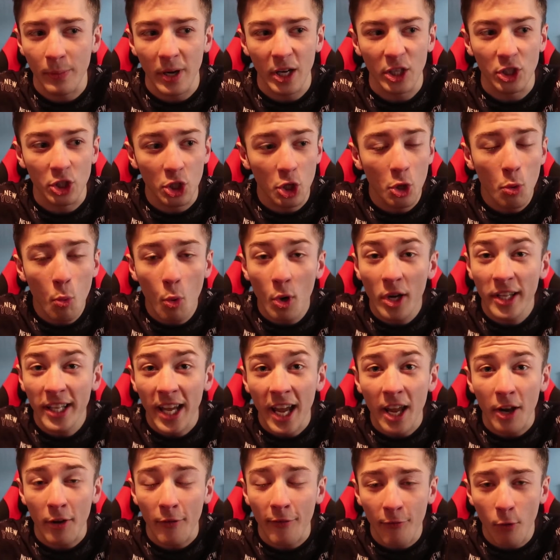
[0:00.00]
But I do want to
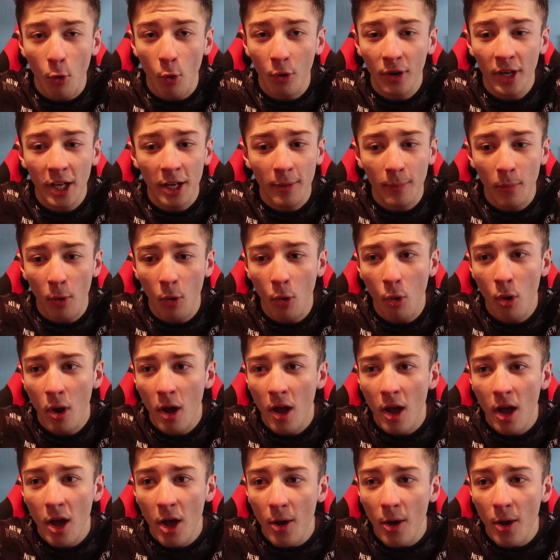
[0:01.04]
get into Fortnite more